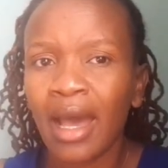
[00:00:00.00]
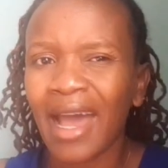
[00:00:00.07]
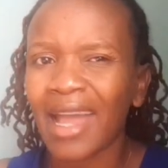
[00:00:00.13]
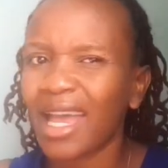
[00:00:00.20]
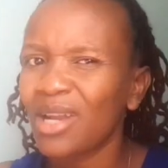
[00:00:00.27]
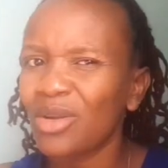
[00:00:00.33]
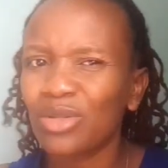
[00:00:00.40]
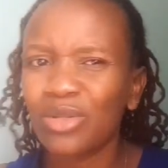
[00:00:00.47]
I
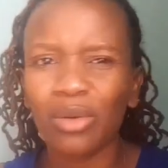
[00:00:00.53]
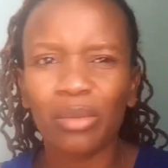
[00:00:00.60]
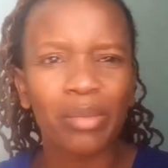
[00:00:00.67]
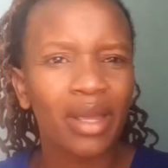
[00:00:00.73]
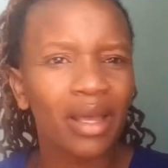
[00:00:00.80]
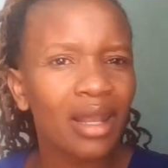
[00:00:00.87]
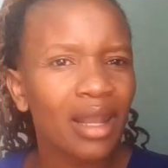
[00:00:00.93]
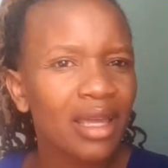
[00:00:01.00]
cannot
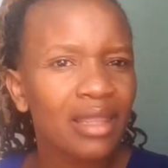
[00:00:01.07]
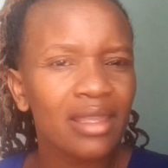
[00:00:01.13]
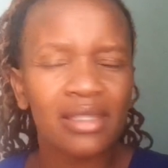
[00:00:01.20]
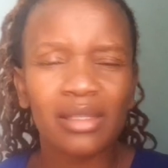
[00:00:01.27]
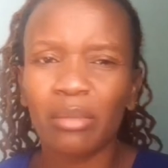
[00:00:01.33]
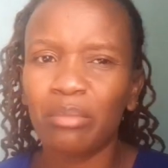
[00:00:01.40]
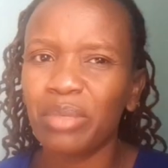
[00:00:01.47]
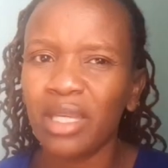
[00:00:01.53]
compare. Like there's
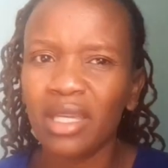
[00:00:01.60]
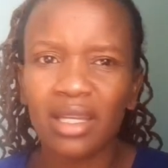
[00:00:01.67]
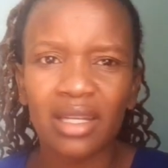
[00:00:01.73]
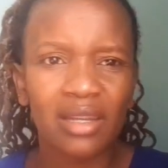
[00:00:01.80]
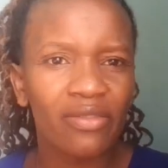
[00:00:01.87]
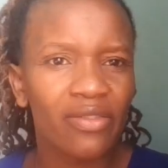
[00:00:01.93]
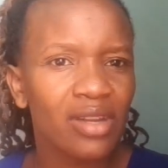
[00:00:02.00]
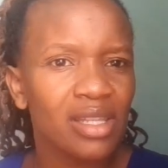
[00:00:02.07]
a big
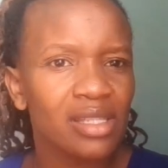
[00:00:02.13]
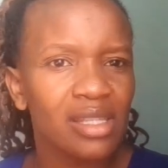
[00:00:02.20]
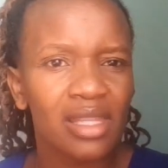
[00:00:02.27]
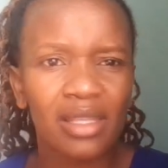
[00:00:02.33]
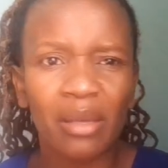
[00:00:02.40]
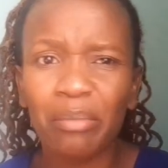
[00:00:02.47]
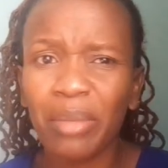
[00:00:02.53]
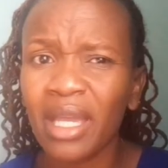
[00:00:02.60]
difference. There's
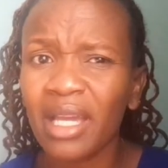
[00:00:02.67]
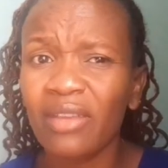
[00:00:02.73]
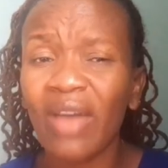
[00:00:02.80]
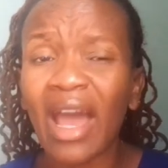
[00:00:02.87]
a big.